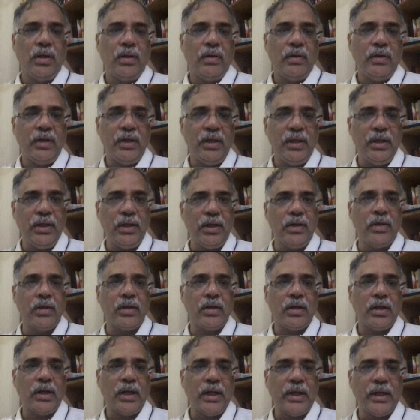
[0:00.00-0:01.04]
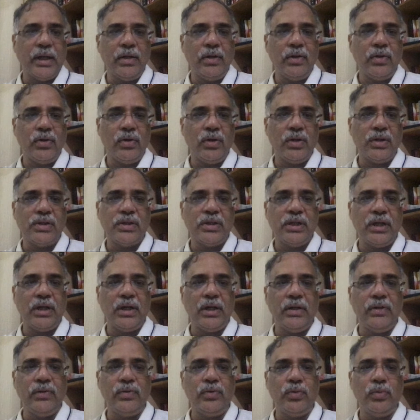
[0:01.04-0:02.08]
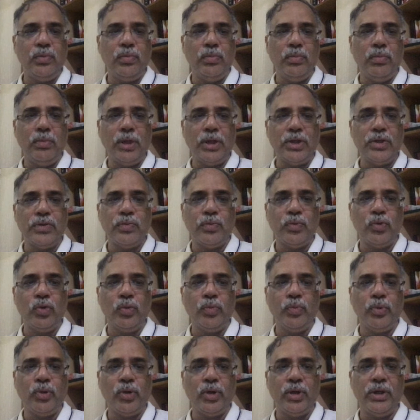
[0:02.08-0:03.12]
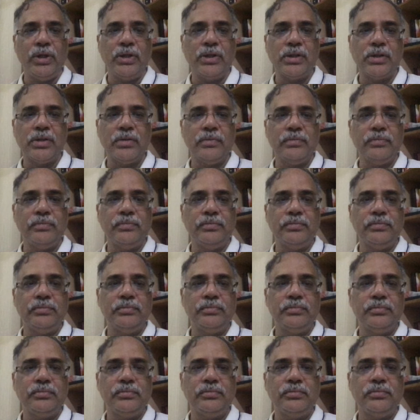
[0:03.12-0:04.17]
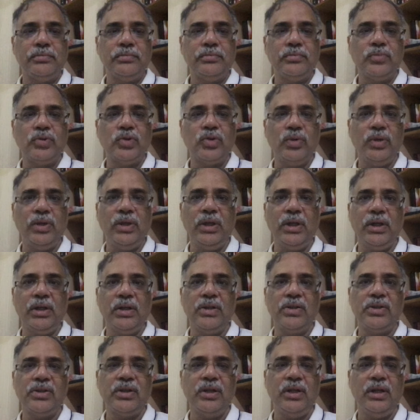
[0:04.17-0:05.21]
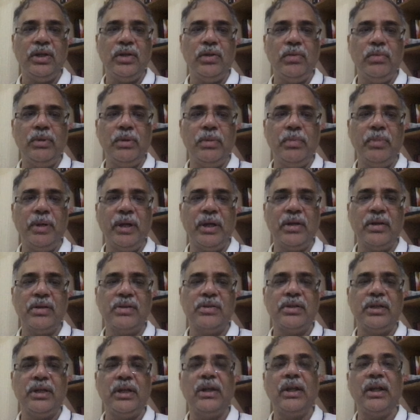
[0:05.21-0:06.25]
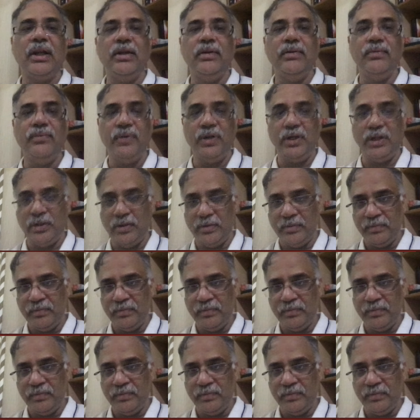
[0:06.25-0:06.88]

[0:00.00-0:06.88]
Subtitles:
Here I can draw a straight line through much more points. So here it will be a better straight line fit.